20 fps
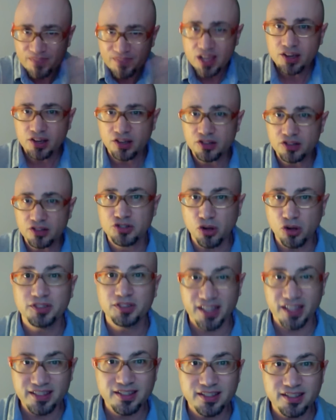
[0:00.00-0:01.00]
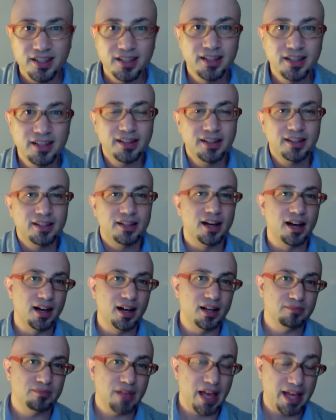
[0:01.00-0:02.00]
consultant,
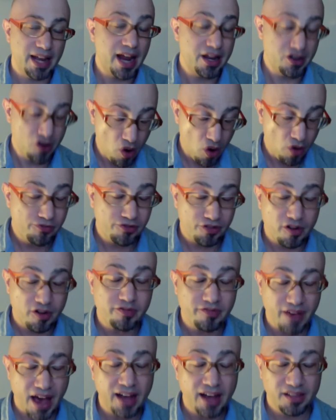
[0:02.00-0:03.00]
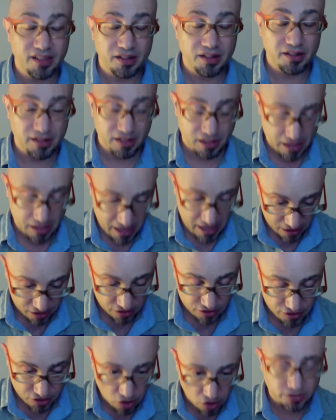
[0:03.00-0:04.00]
and I know for a fact that
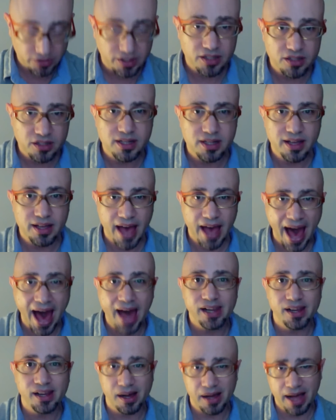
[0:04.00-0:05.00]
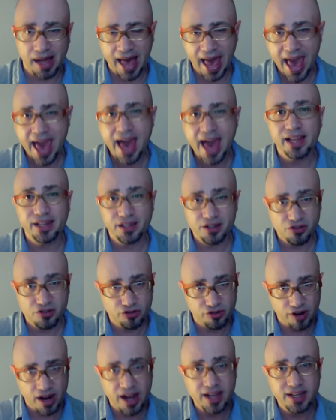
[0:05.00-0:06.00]
consultants had a hand in
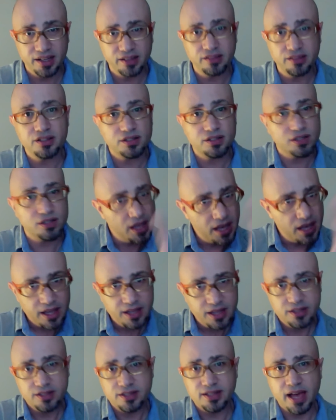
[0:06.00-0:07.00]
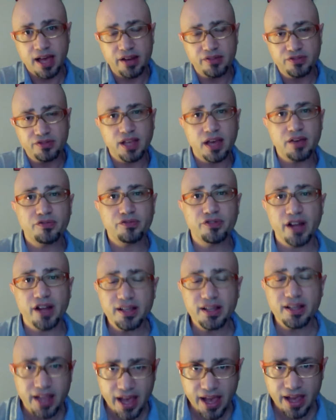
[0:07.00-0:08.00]
creating this set of Stanford
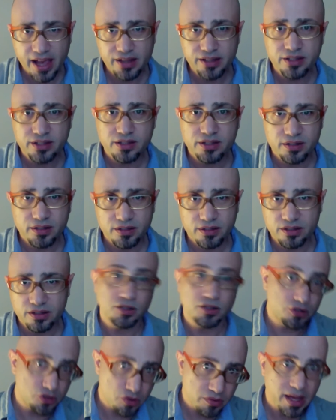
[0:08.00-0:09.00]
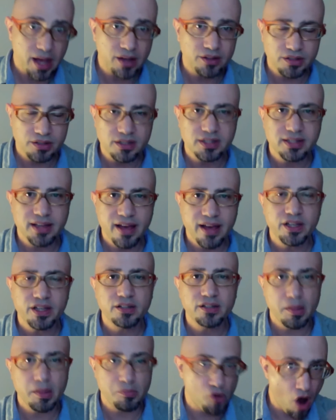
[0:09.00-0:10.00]
essays since
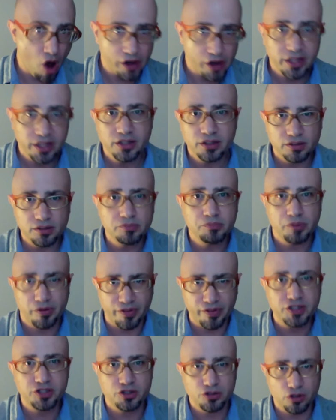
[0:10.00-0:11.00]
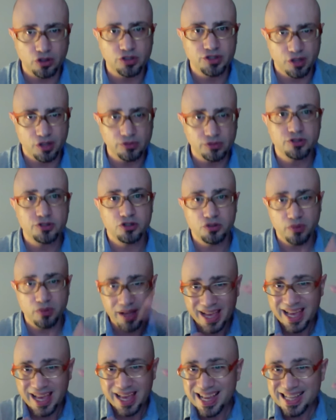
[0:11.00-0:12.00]
2007. They brought in professional consultants to
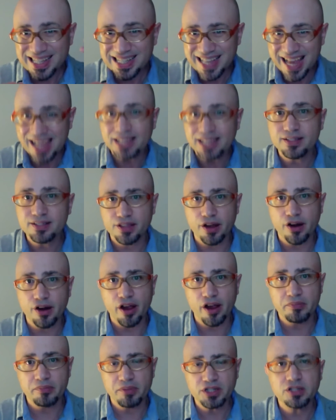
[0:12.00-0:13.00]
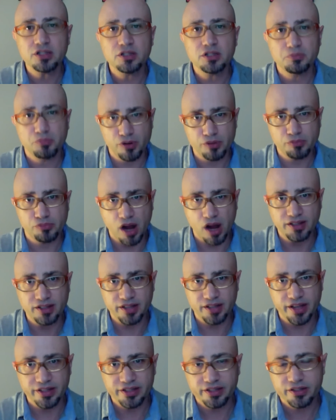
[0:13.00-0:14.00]
assess their admissions
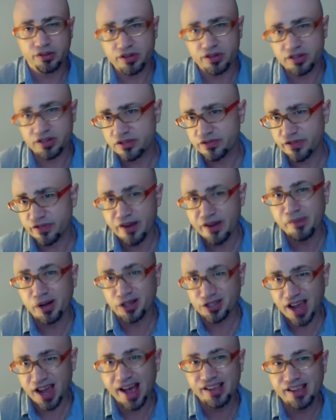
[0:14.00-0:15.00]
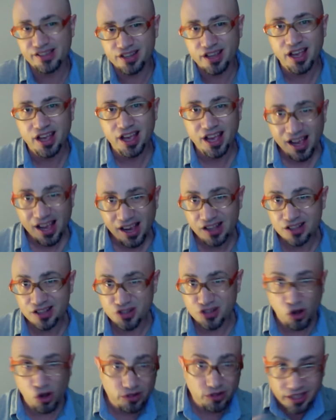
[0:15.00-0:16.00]
process. So this is very much has
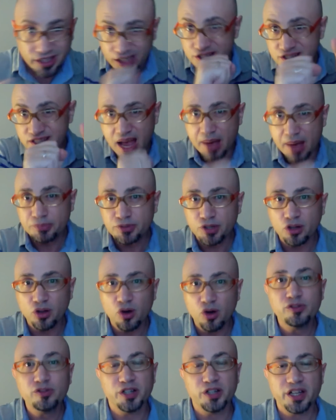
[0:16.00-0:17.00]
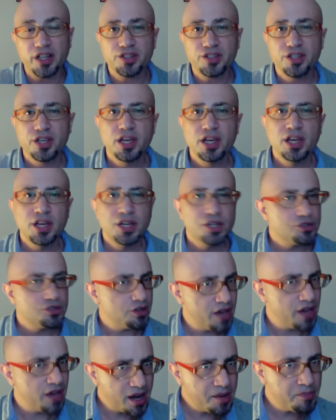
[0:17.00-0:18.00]
consulting stamped all over it. So
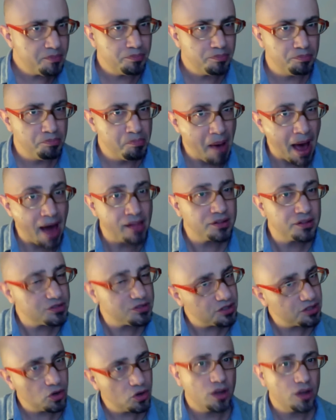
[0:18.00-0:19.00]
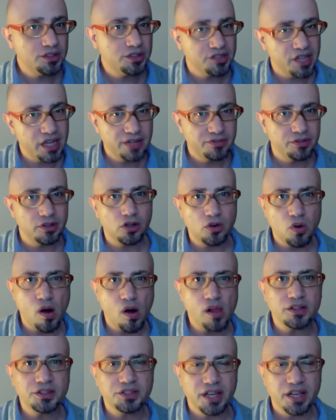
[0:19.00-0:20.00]
you got to balance the quantitative and the
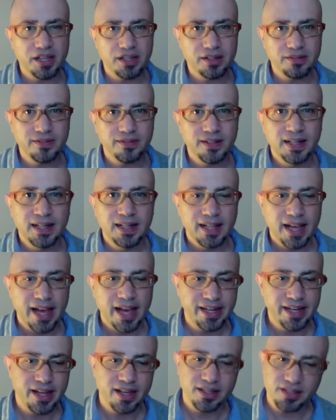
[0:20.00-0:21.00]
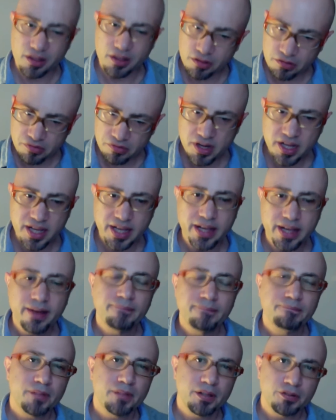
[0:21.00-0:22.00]
qualitative. And in essay three,
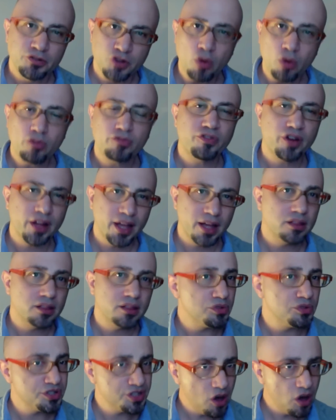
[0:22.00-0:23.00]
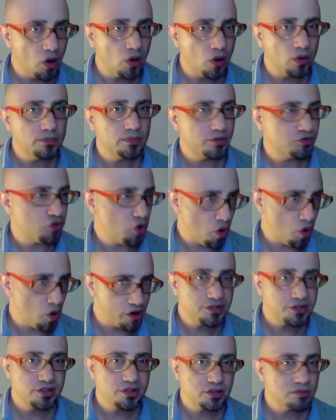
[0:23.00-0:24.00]
don't forget the result, of
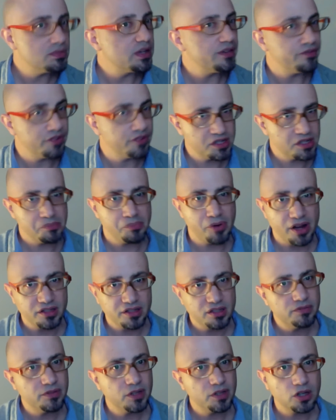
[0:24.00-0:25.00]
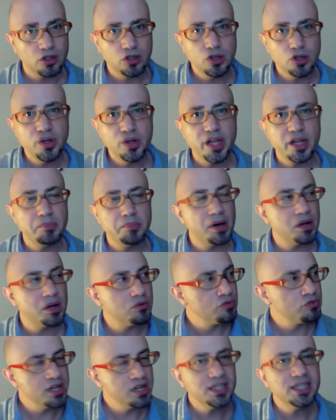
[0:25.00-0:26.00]
course. If it's impressive, include it. But
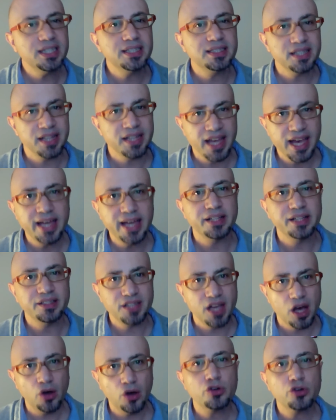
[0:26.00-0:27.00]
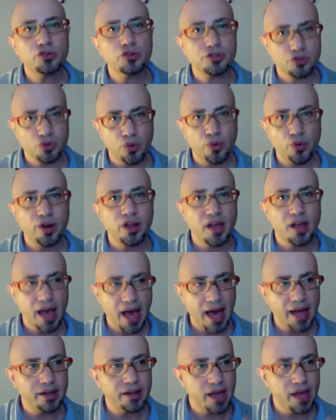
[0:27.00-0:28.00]
really dig in and tell your story
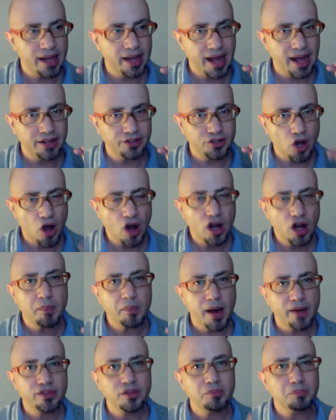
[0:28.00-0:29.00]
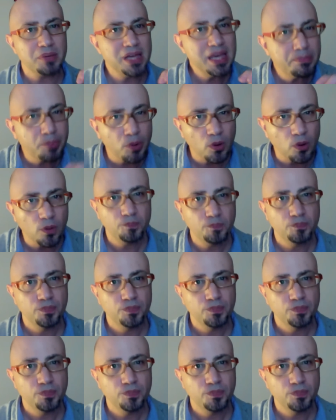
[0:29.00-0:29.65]
and talk about the people